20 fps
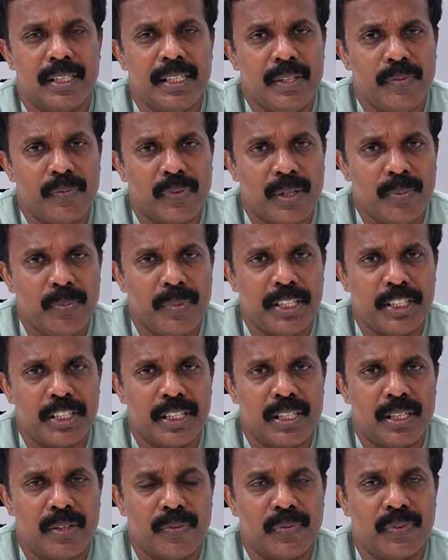The
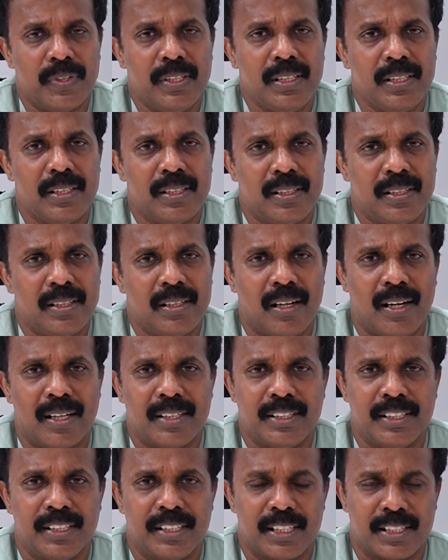inflammation of the
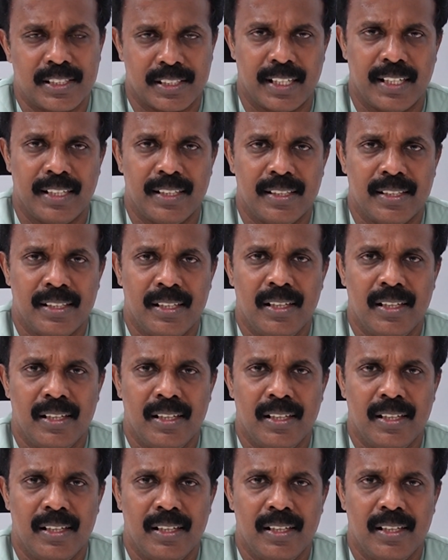large intestine